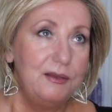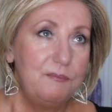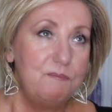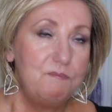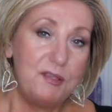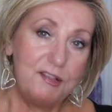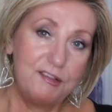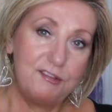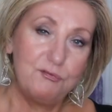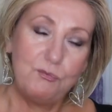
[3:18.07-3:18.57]

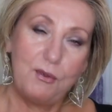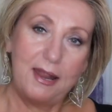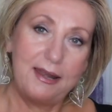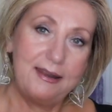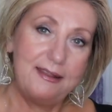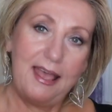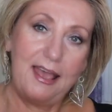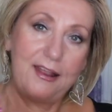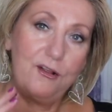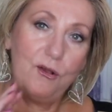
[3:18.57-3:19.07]

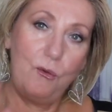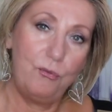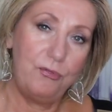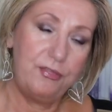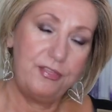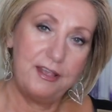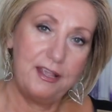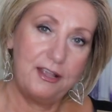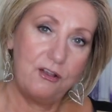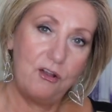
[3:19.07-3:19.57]
misread that whole
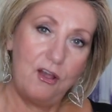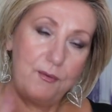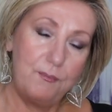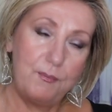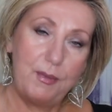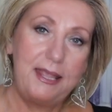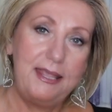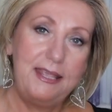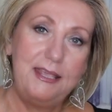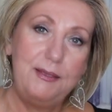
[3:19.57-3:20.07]
thing on
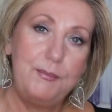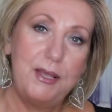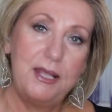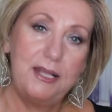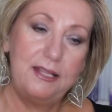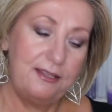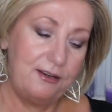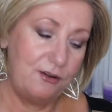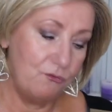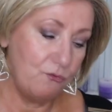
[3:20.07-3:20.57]
my
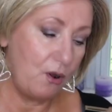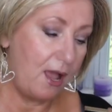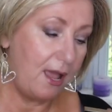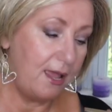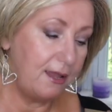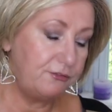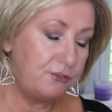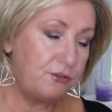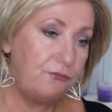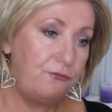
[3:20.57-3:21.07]
email and
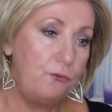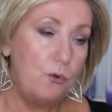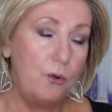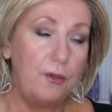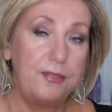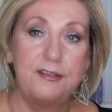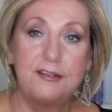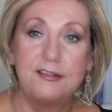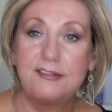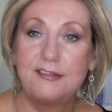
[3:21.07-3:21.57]
arrived
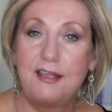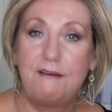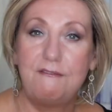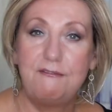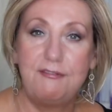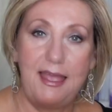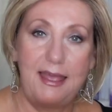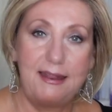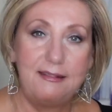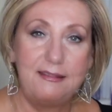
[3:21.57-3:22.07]
for this
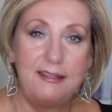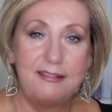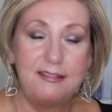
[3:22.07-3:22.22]
event.